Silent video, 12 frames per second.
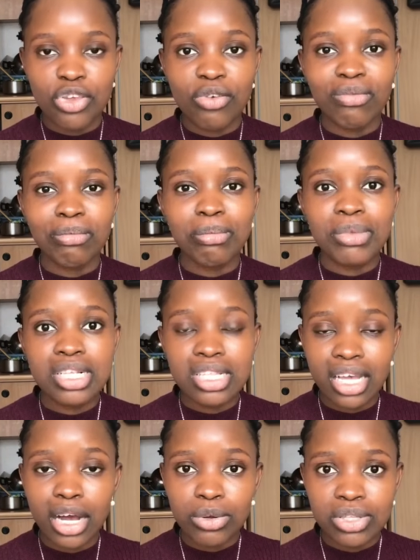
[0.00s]
You've
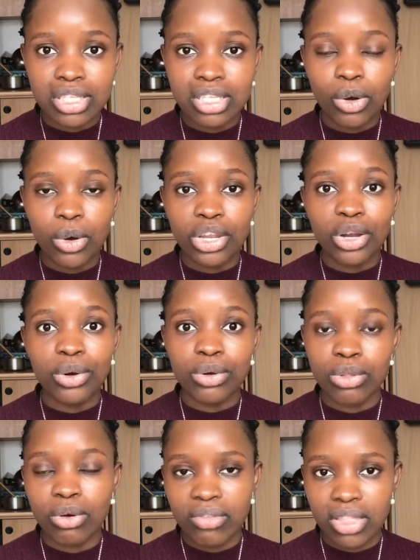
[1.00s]
missed out on a
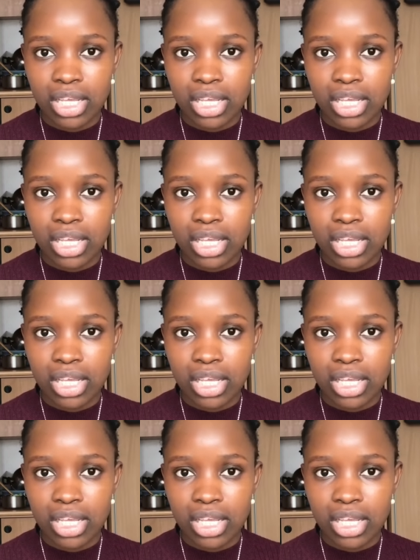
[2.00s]
lot of